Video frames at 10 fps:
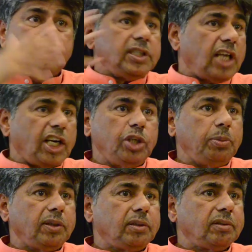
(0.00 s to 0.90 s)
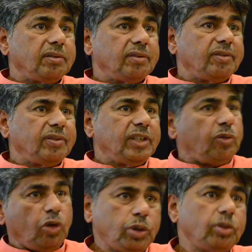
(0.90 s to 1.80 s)
this argument, they
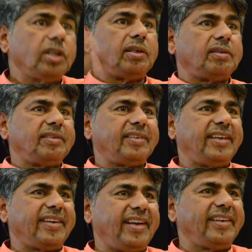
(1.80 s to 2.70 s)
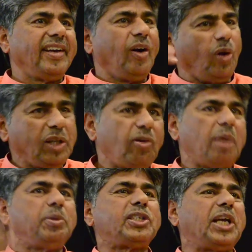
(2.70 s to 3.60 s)
were all together. Right? All the
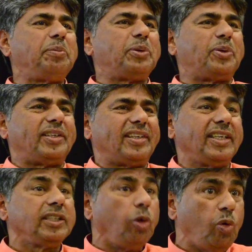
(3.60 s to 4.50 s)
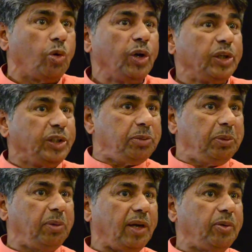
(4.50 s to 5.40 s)
farmers came together. They said, oh, these
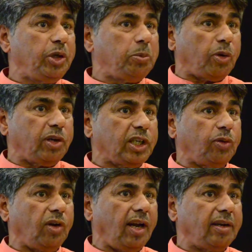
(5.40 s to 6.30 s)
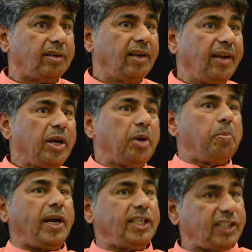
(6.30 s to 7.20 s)
people are going to protect our land.
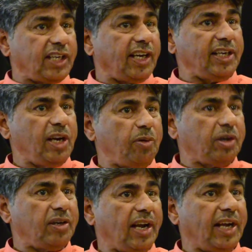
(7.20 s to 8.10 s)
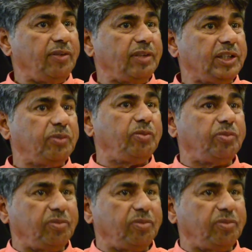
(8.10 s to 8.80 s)
By sharing our land with them,